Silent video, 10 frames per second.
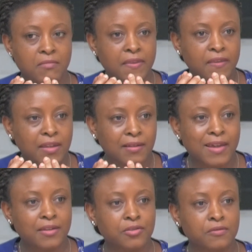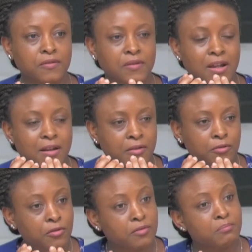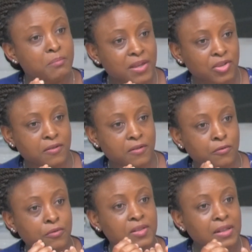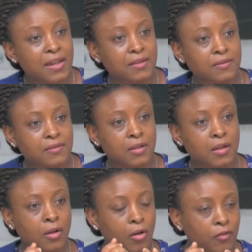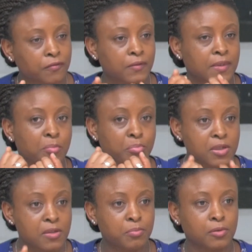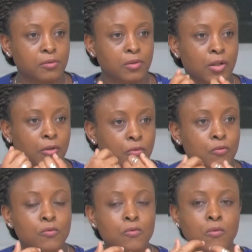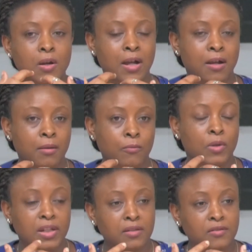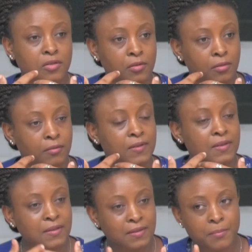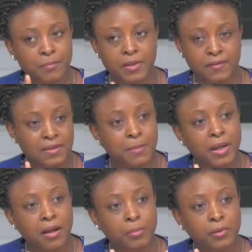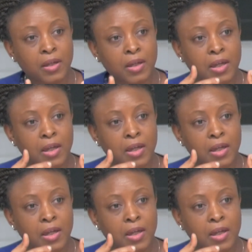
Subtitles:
I think elections are a good measure, a good test of the people who are willing to step up